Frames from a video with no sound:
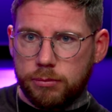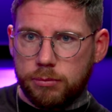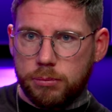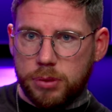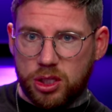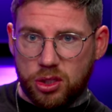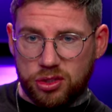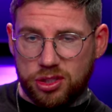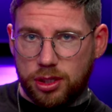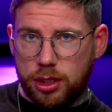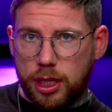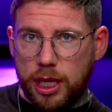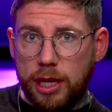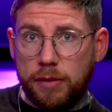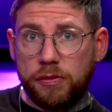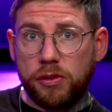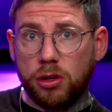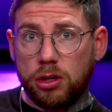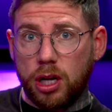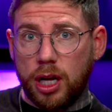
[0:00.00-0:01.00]
Because
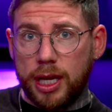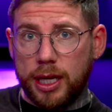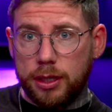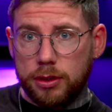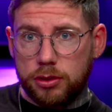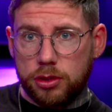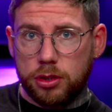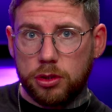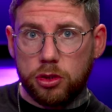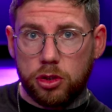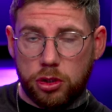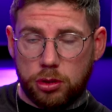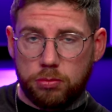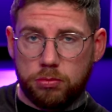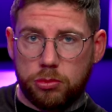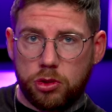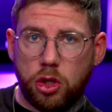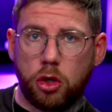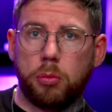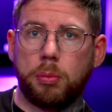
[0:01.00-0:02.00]
if your clients...
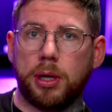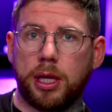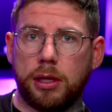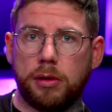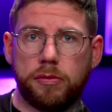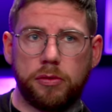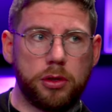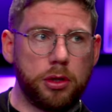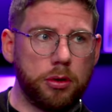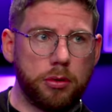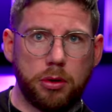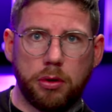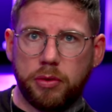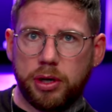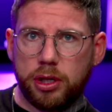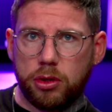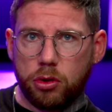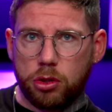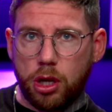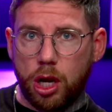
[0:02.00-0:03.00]
do believe you're a
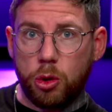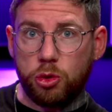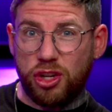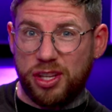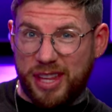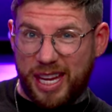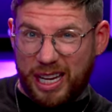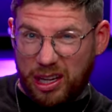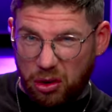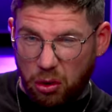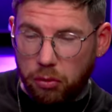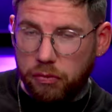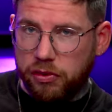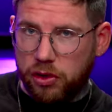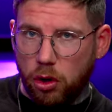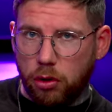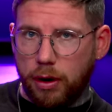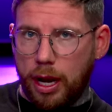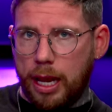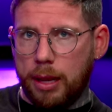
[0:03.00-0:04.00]
really good coach and they love
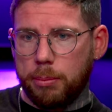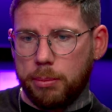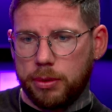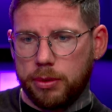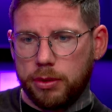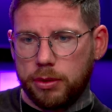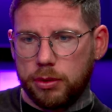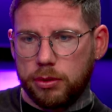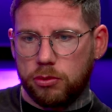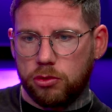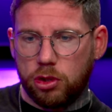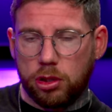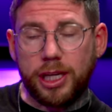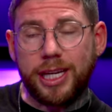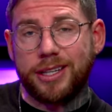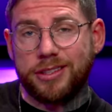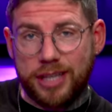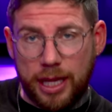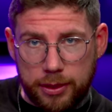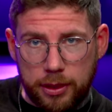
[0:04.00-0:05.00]
your app to the
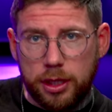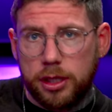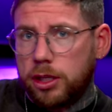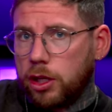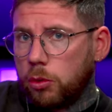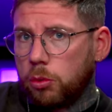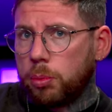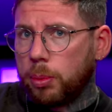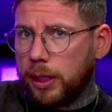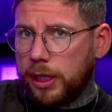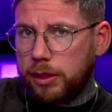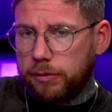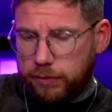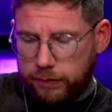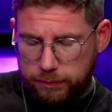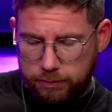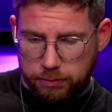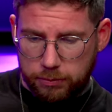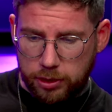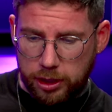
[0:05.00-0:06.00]
extent that you
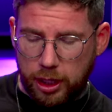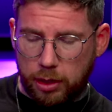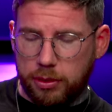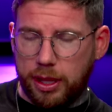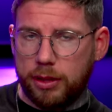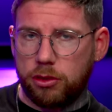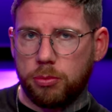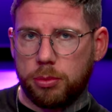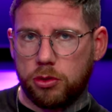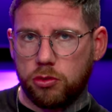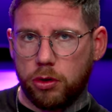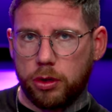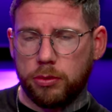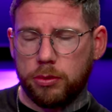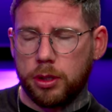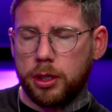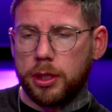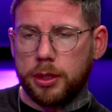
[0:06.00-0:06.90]
believe, you know, that to be true,